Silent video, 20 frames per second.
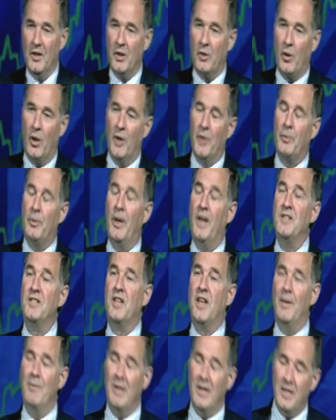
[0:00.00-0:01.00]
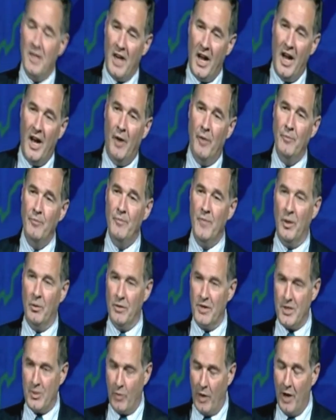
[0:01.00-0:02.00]
The growth rate's coming down. It
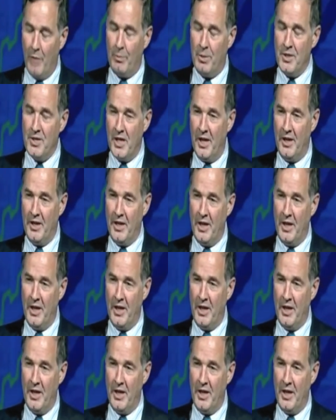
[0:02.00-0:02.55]
was 12%